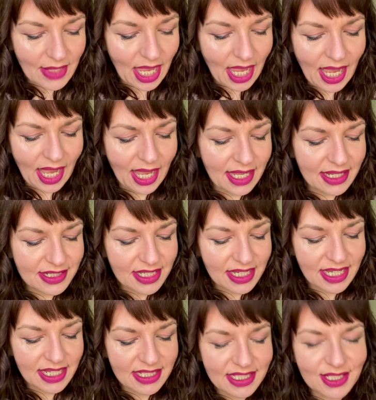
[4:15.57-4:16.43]
And
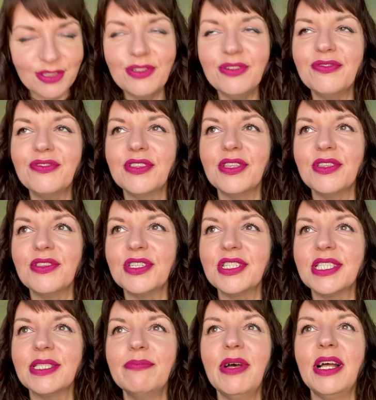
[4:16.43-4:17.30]
it's sort of
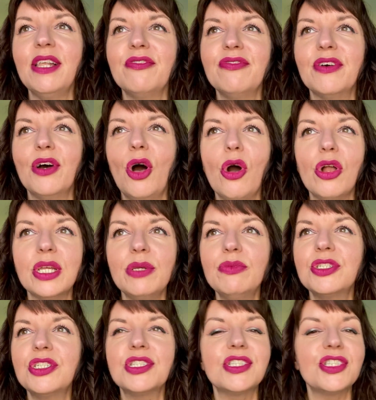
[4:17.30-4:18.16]
the smell of a
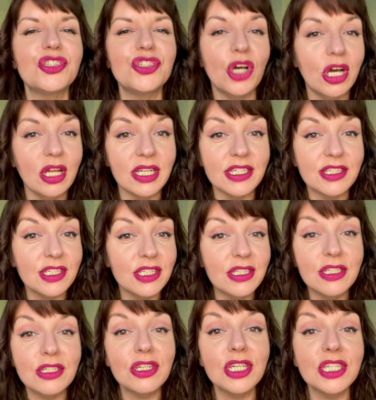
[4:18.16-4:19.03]
Hollywood starlet
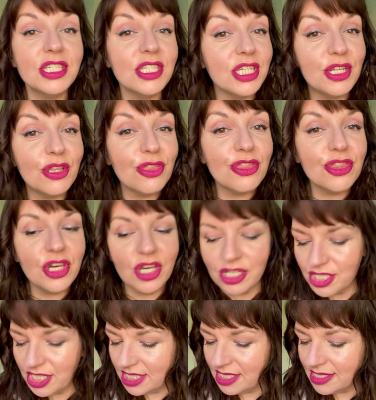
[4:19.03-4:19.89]
in the
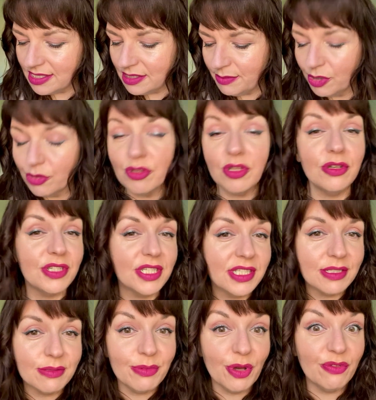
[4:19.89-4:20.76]
1930s to me, although it
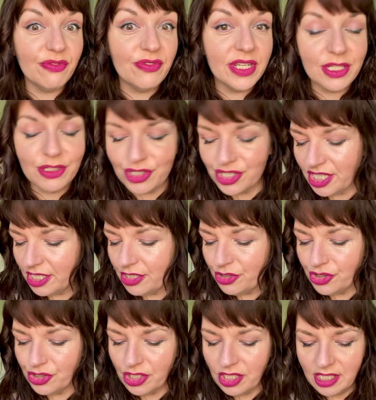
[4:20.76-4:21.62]
doesn't smell
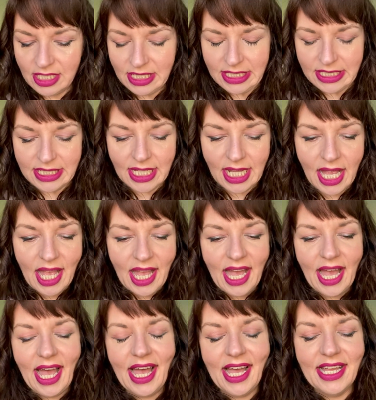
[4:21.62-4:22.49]
vintage.
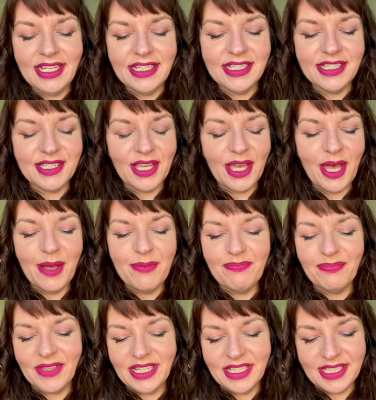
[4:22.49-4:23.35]
And
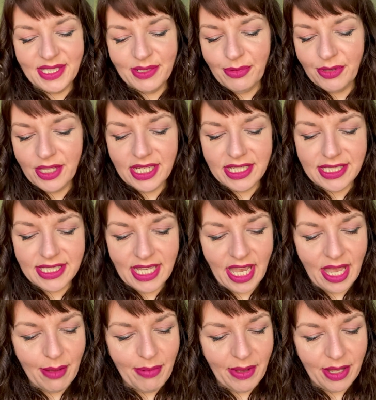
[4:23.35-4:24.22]
let's see what they
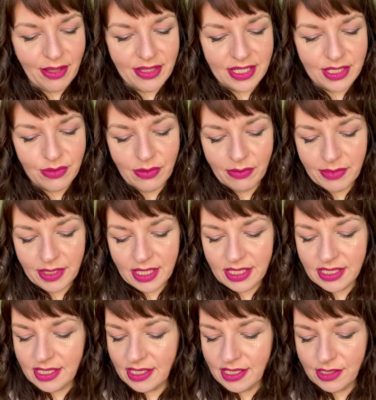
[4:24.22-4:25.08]
say about this one,
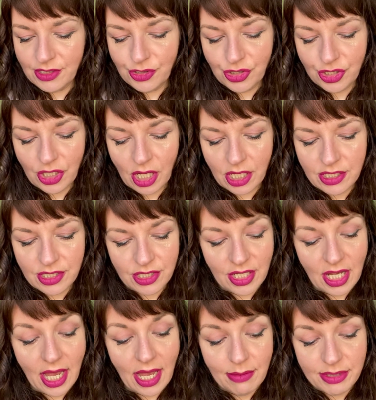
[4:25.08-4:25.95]
because it is
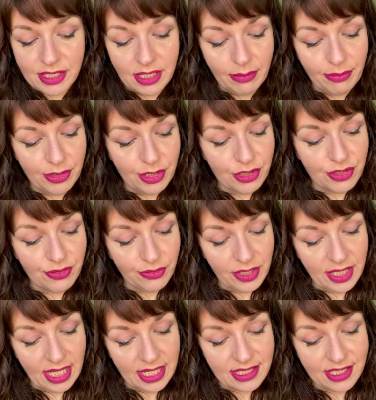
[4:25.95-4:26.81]
just absolutely
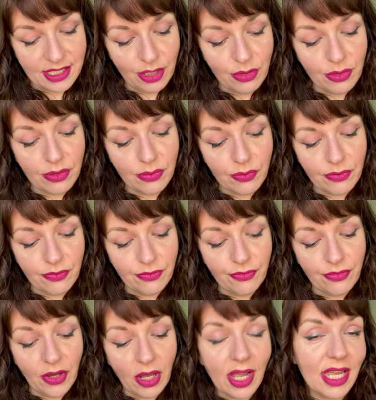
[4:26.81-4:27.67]
beautiful. Yeah, so
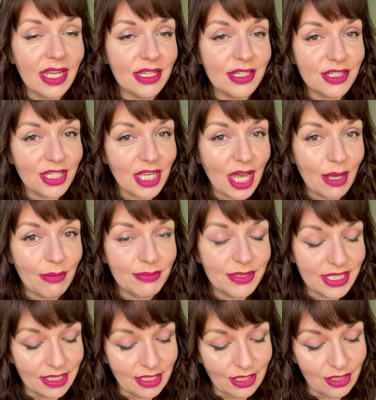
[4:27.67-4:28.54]
violet,
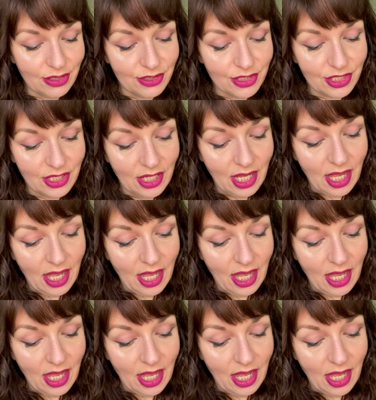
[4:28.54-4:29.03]
absolute.